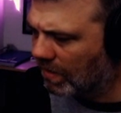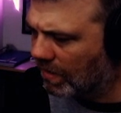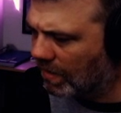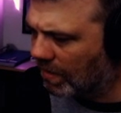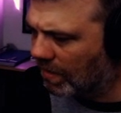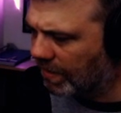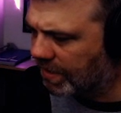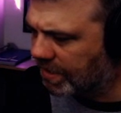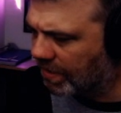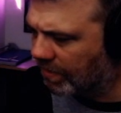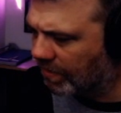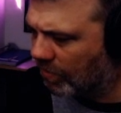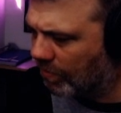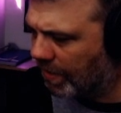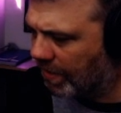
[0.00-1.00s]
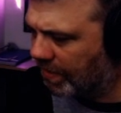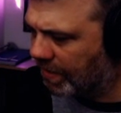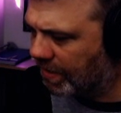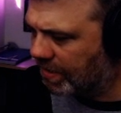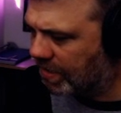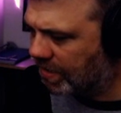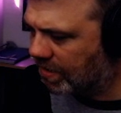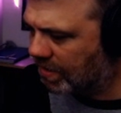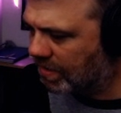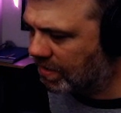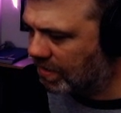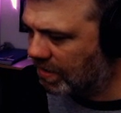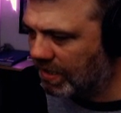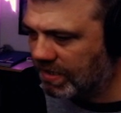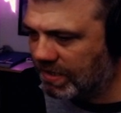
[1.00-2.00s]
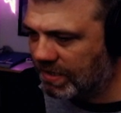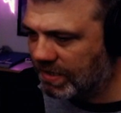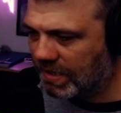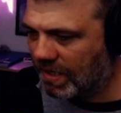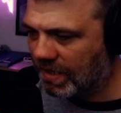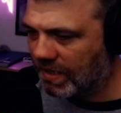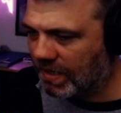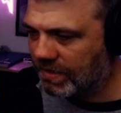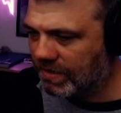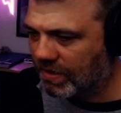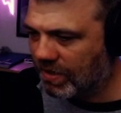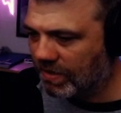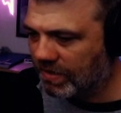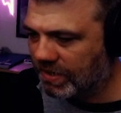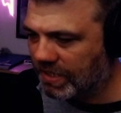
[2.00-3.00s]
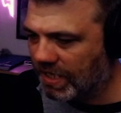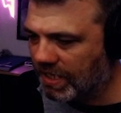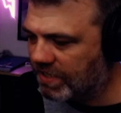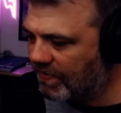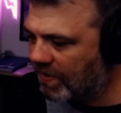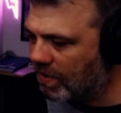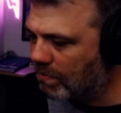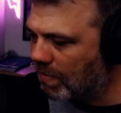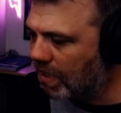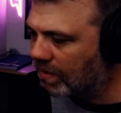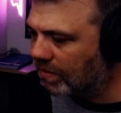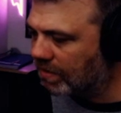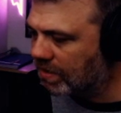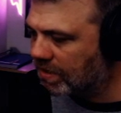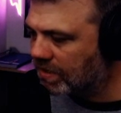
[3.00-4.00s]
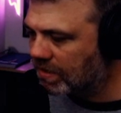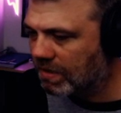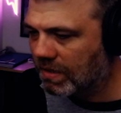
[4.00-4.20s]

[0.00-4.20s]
At least a little bit. These are called Z-sphere models.